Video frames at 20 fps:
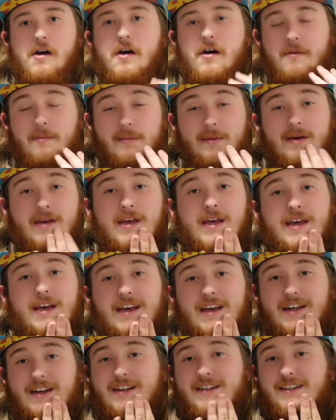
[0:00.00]
Um,
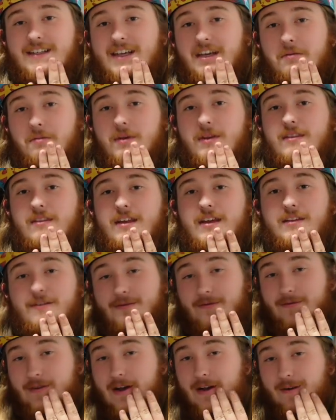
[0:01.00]
it is keeping things
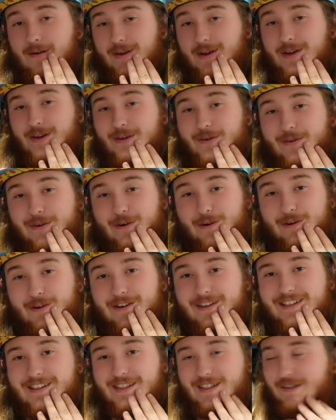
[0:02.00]
very cool,
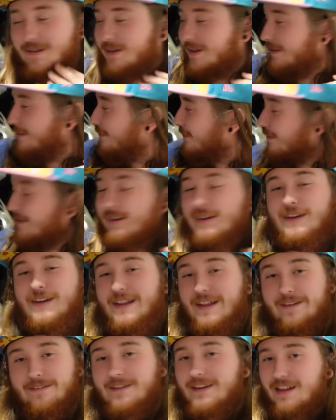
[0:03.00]
and it's doing a
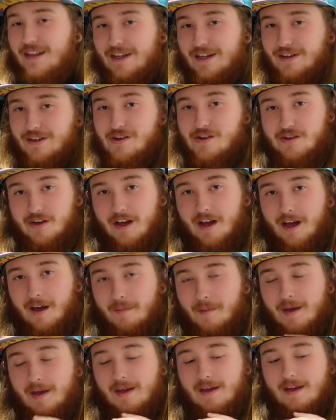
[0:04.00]
really, really good job.
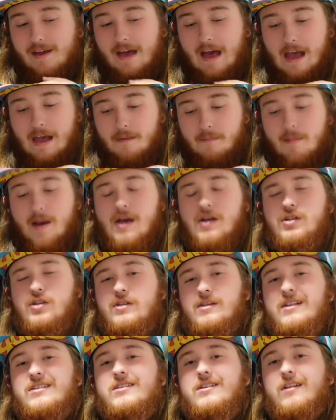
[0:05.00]
I imagine
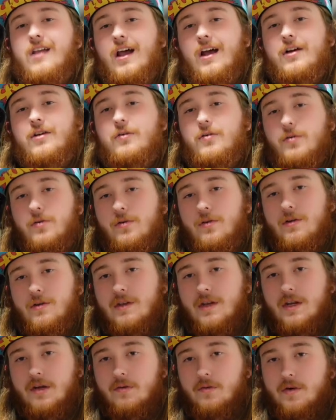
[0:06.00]
that's a lot colder
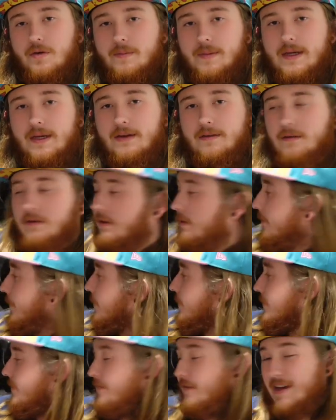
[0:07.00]
than it would be if it
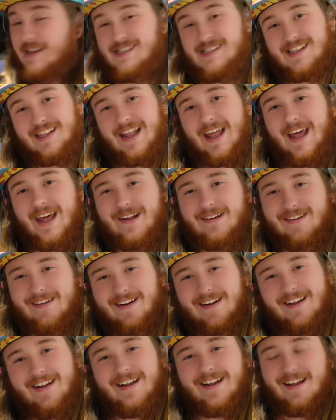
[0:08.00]
was facing the header.
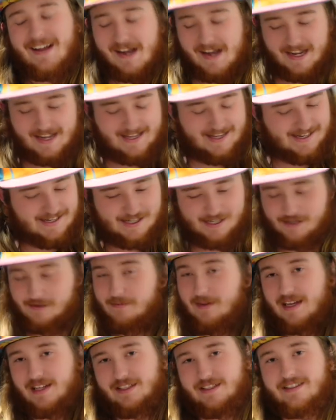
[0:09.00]
I could just
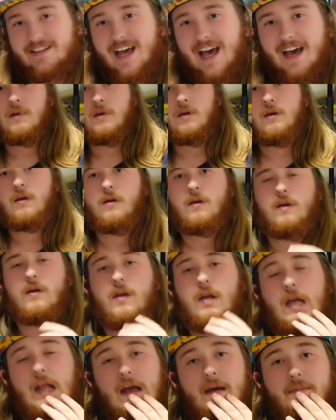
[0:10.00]
imagine that.
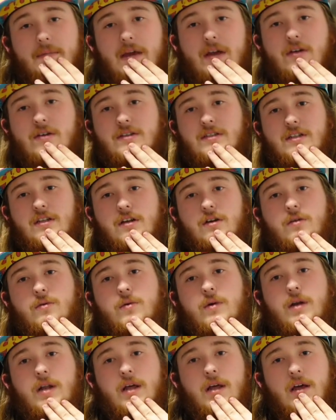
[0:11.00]
And I'm curious to know
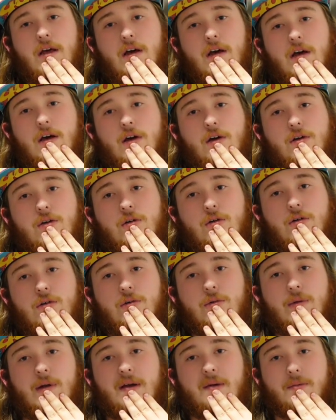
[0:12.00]
what a, uh, a
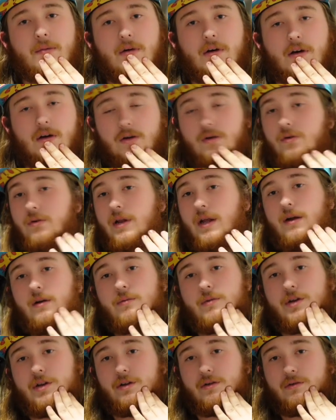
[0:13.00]
cold ram, uh, cold air
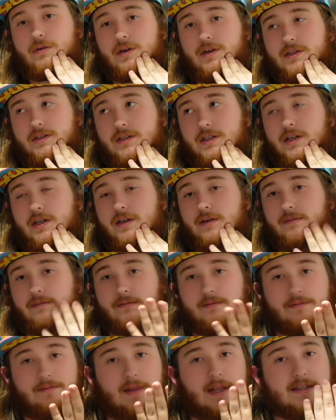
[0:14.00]
would do, because um,
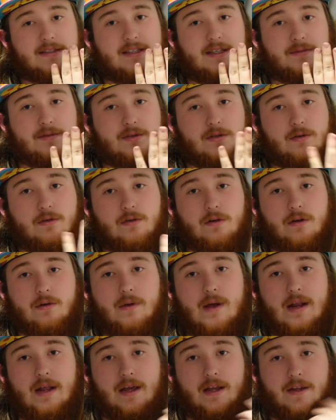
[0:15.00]
that seems cold
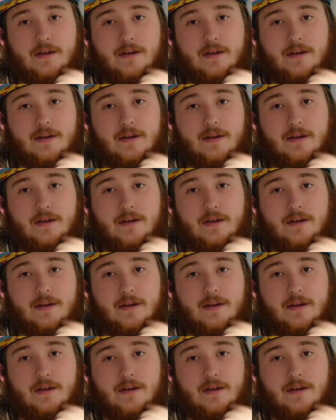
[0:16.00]
already.